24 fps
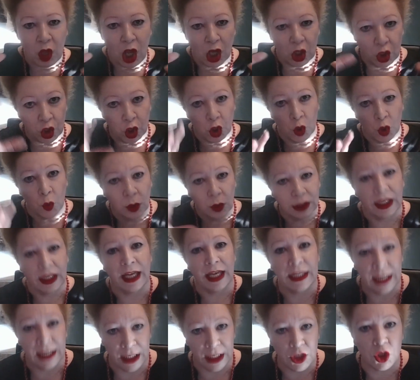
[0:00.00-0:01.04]
You were
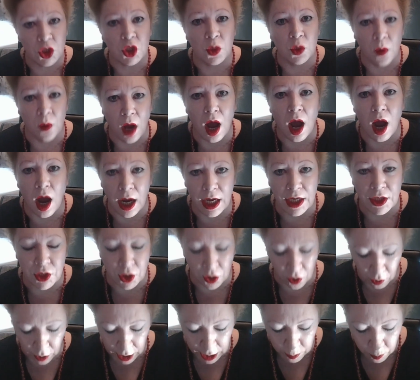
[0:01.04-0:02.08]
let into a higher
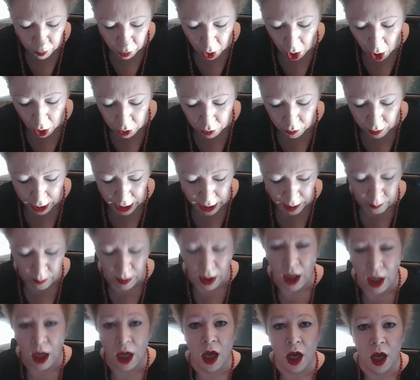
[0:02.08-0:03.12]
degree program
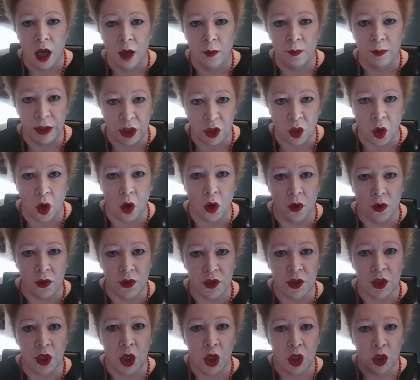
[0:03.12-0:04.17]

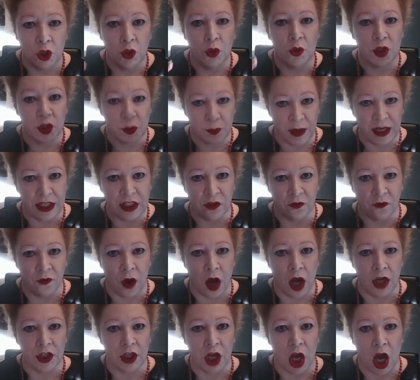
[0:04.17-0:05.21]
because you
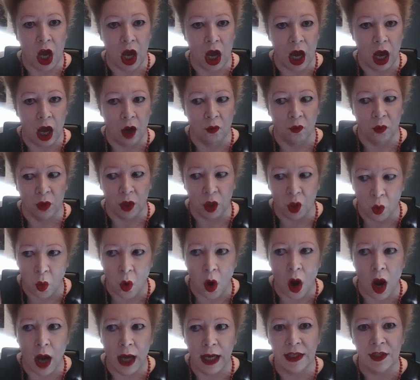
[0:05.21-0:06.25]
specified a
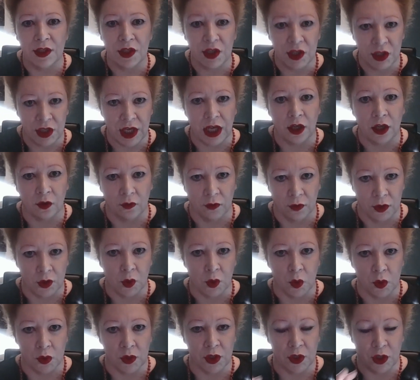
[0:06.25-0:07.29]
required set of
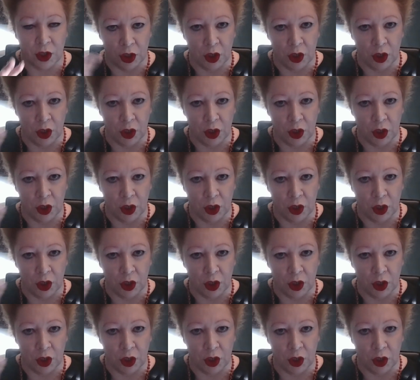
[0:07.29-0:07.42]
resources.